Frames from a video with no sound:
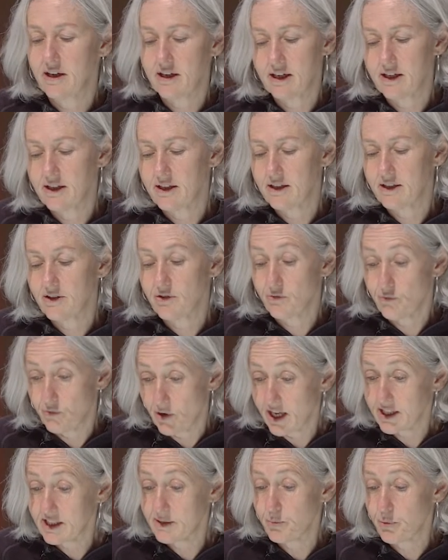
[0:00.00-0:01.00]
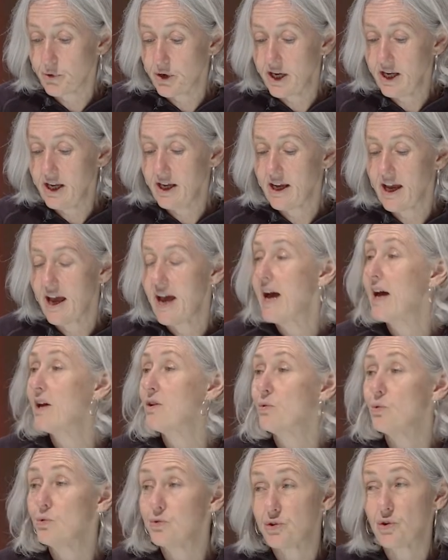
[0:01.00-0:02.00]
raspberry, and
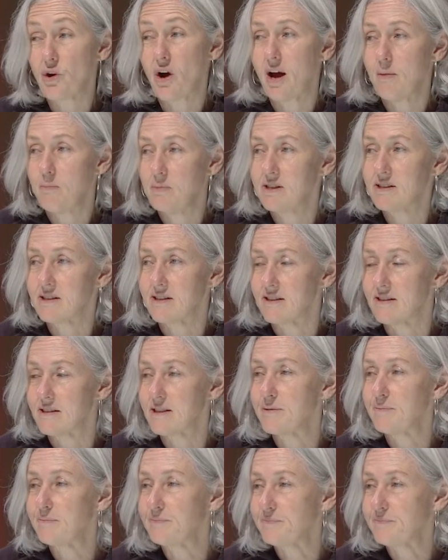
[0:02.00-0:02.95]
also hibiscus.